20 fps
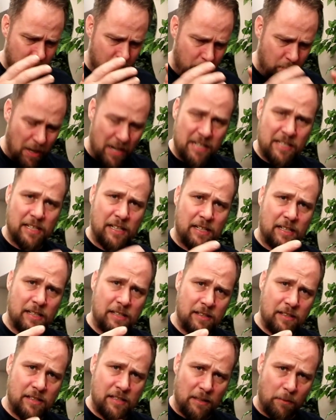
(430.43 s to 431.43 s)
basic
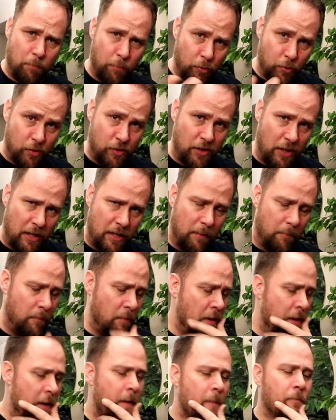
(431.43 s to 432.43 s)
simple
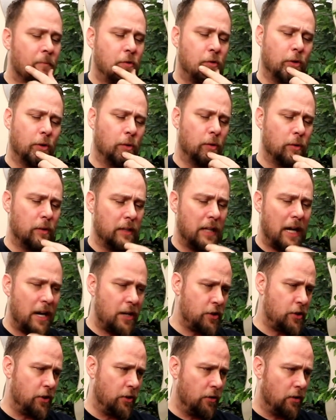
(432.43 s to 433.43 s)
setup. So
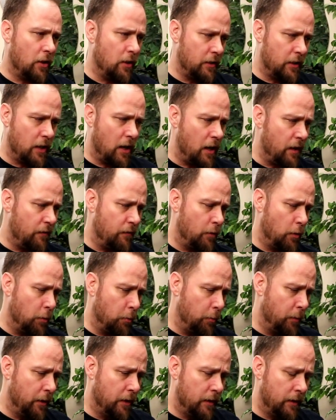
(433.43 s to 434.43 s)
last year on the
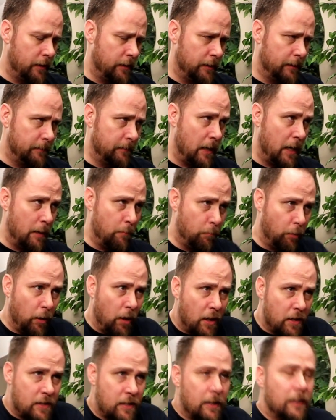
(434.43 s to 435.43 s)
iPhone 8
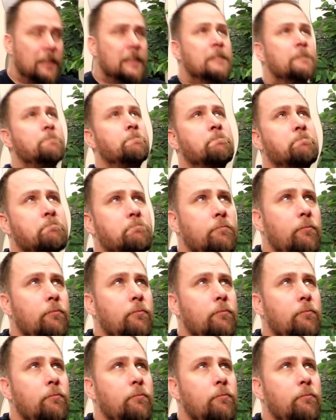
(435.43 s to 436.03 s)
Plus,